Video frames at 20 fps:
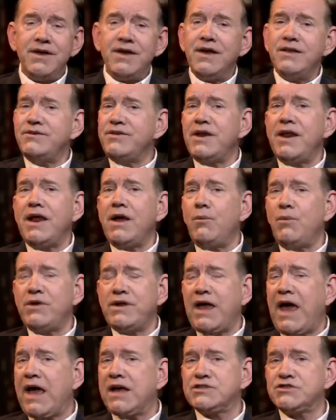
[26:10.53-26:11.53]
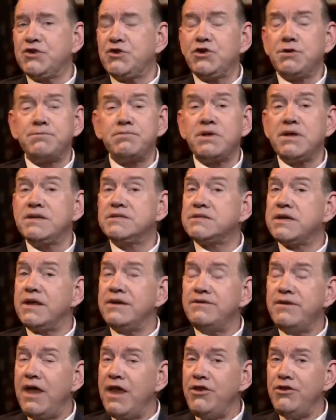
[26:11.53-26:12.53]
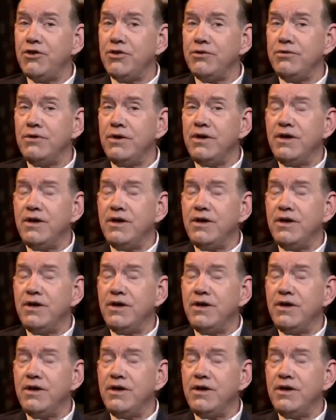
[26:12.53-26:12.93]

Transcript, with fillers: And today I want to ask you to please continue